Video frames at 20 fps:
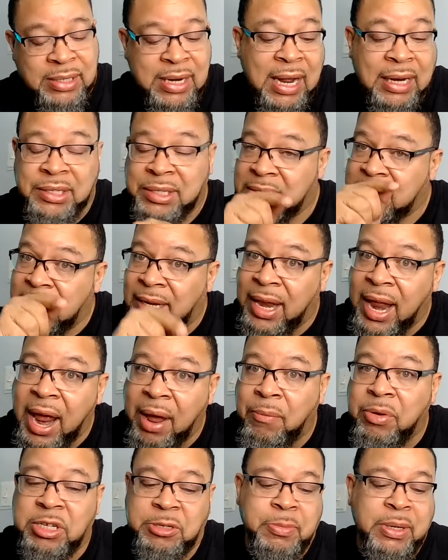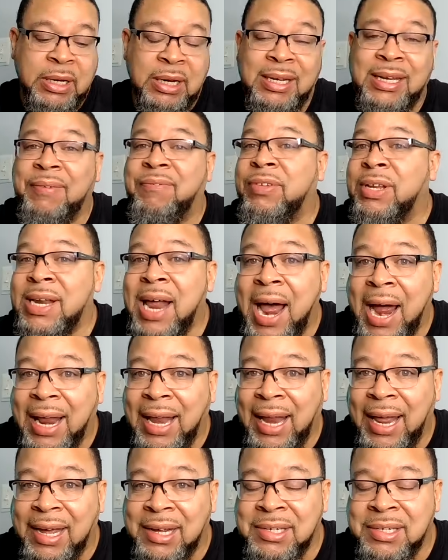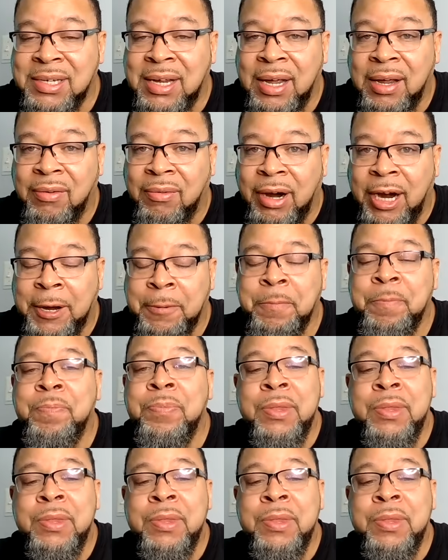not just the language, but the different dialects, right?